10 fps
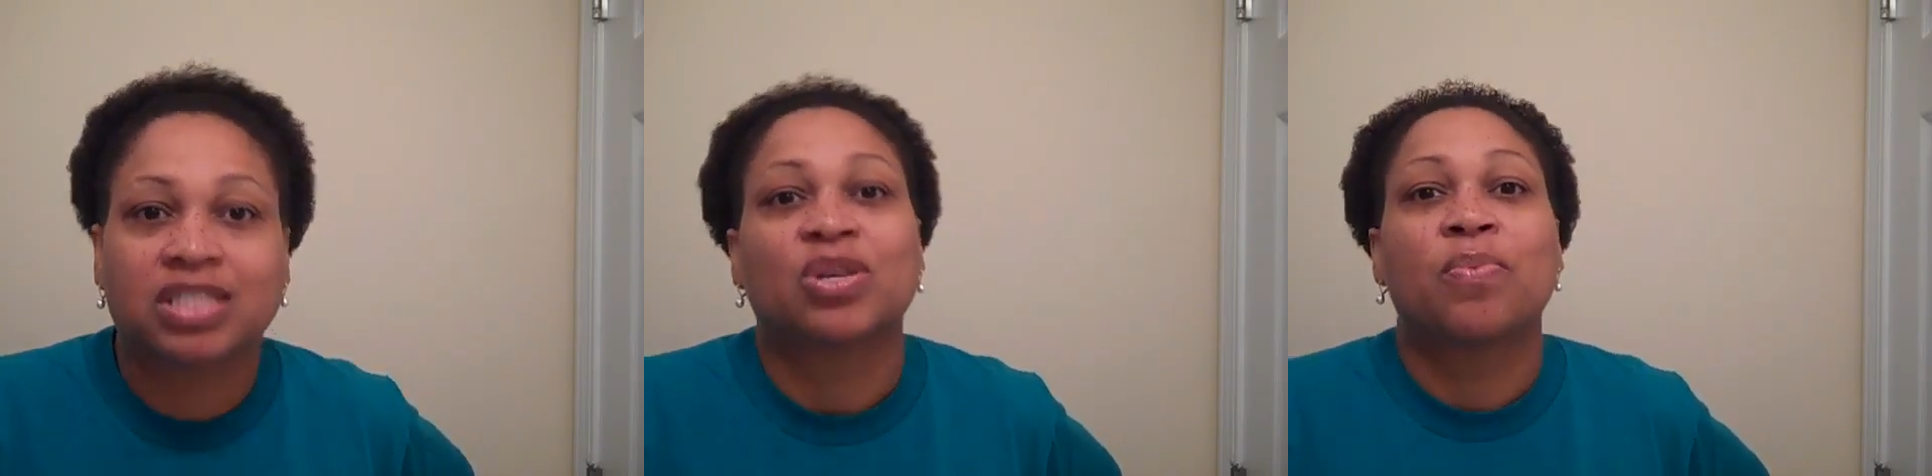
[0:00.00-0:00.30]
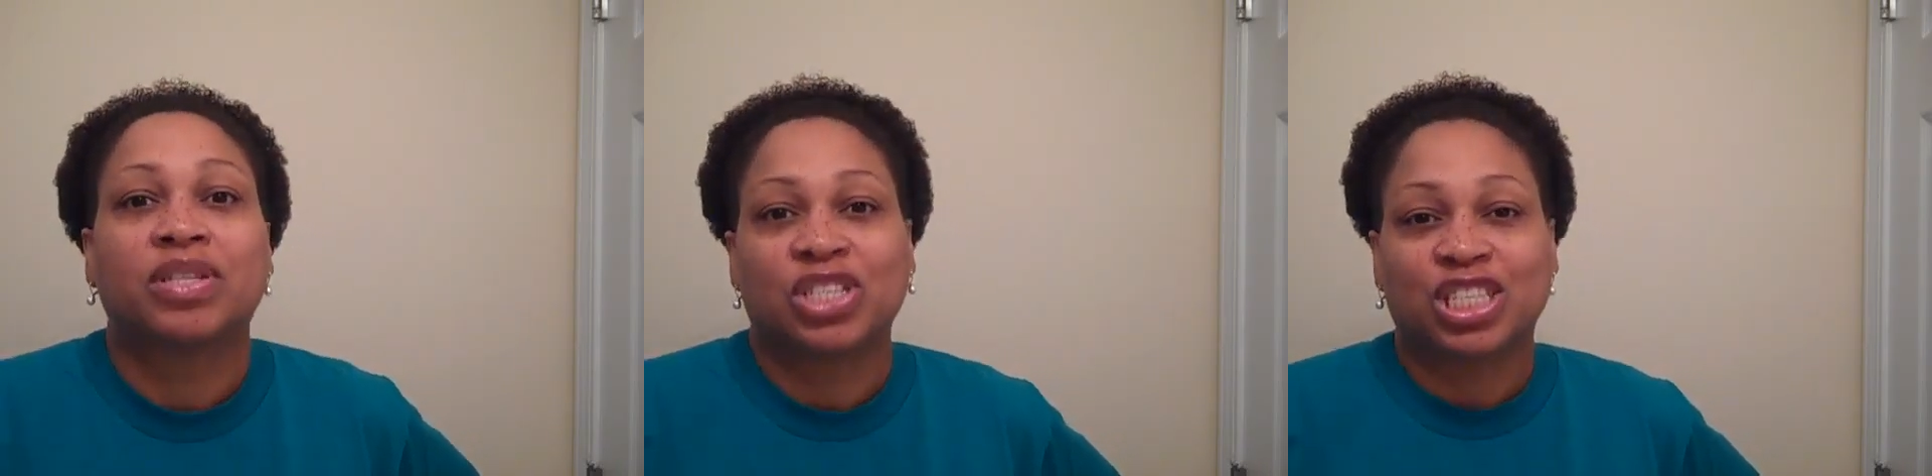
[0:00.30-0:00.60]
so
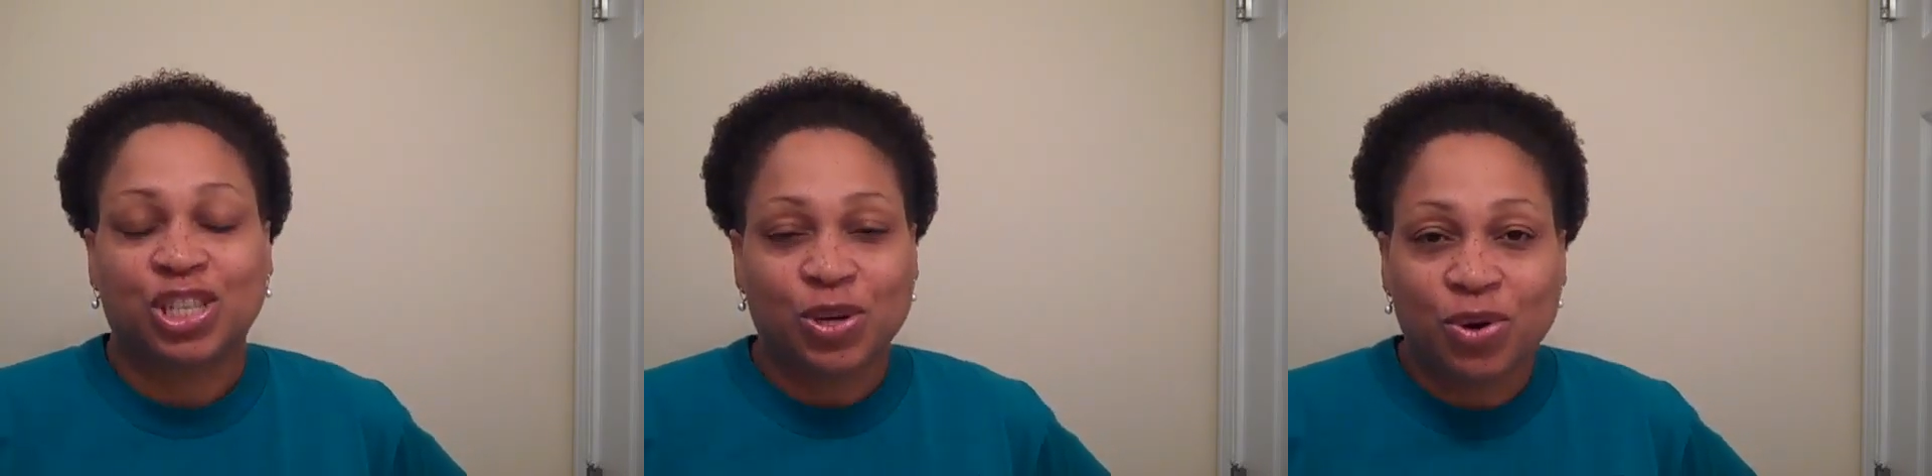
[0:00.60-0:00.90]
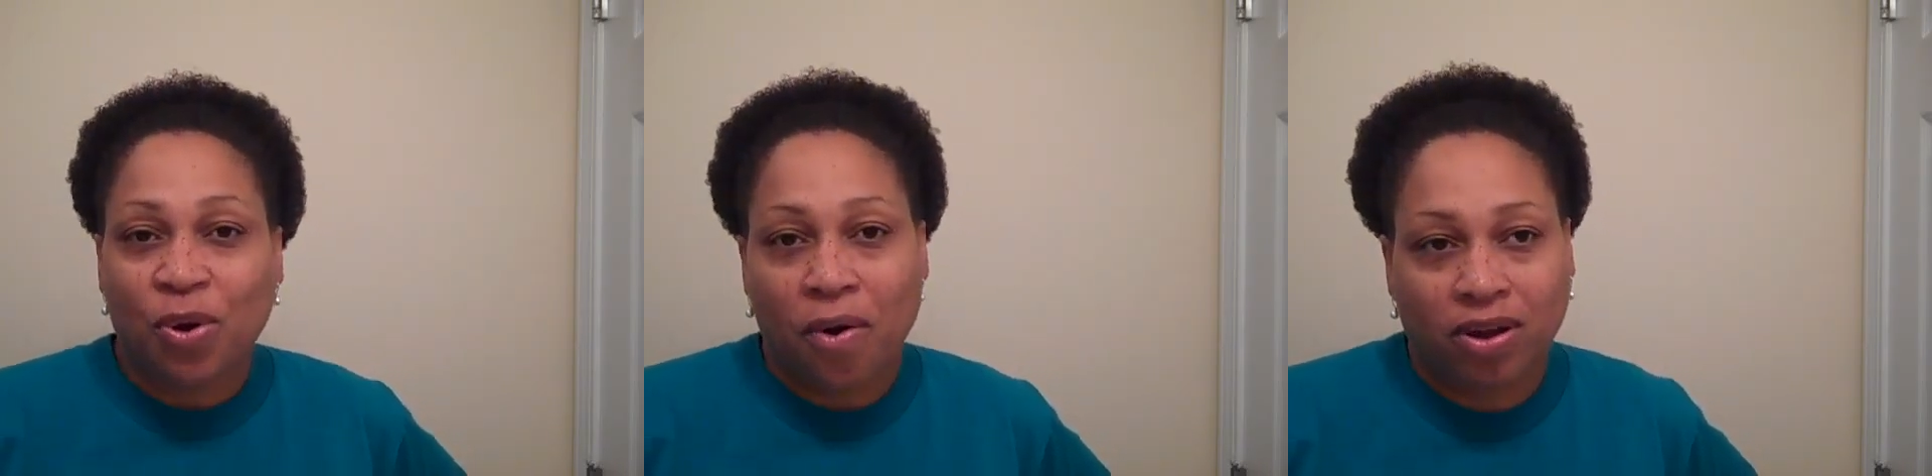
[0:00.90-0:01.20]
much is
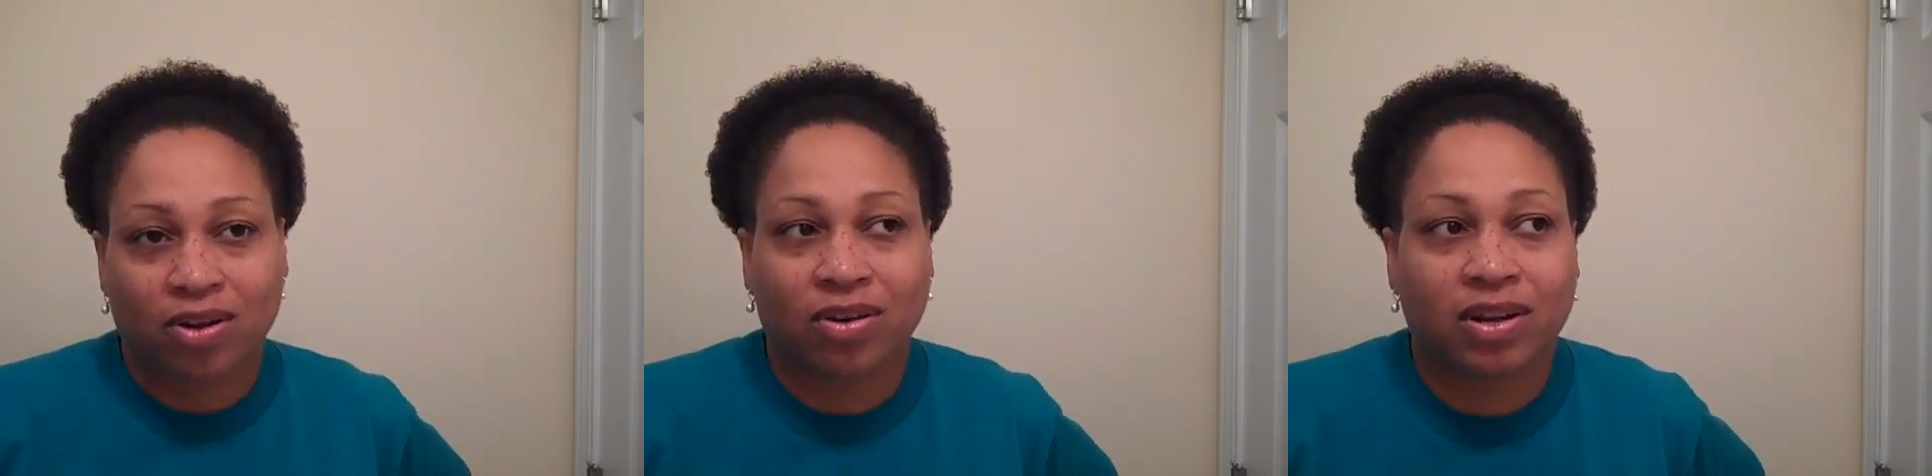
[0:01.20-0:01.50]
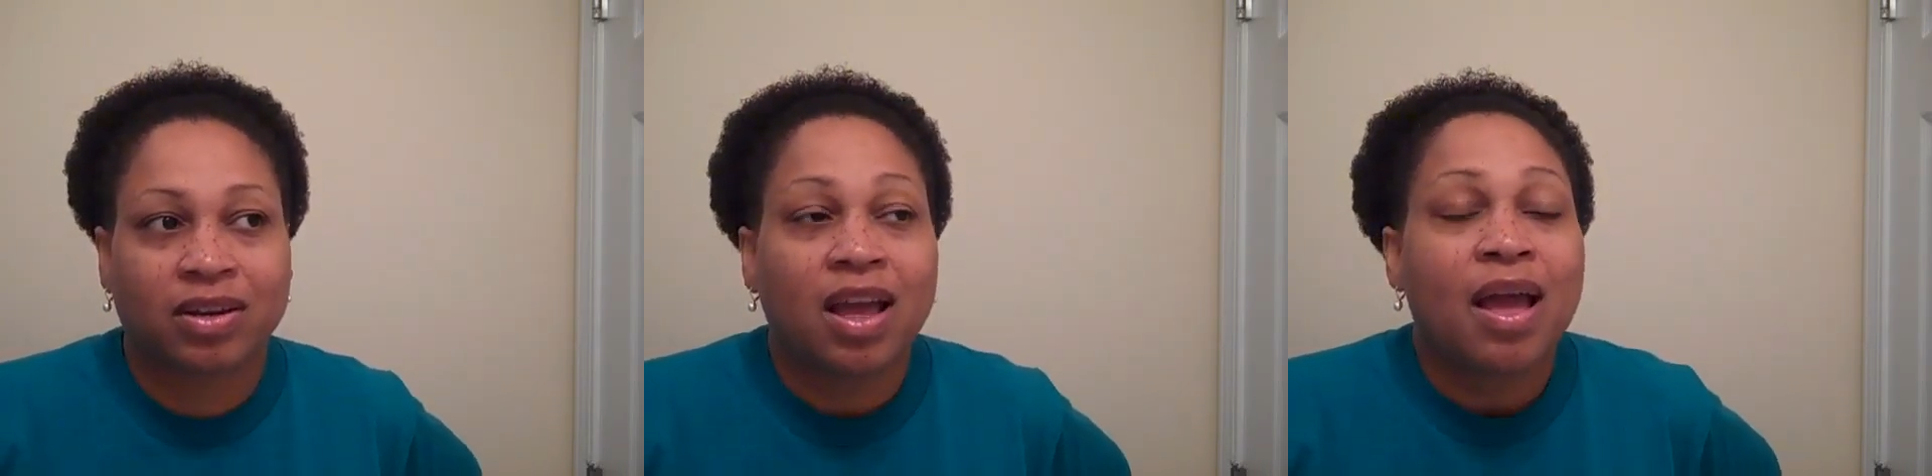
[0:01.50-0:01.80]
still going
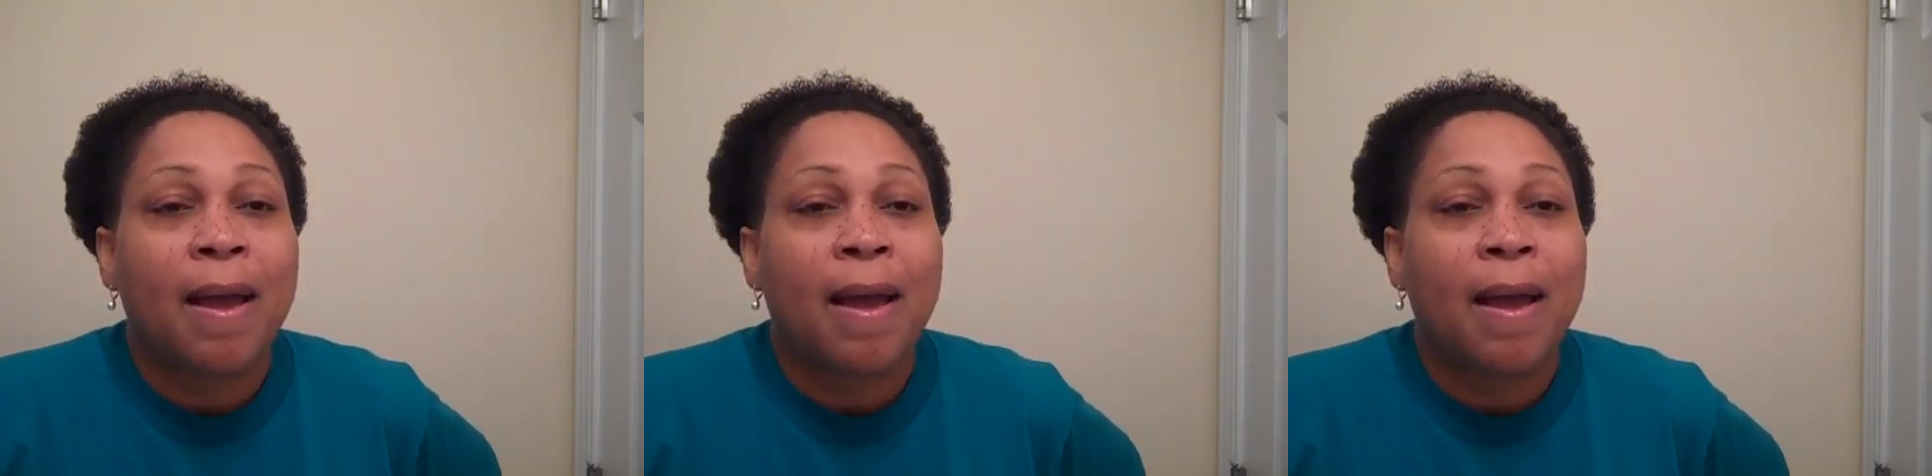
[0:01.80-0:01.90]
on,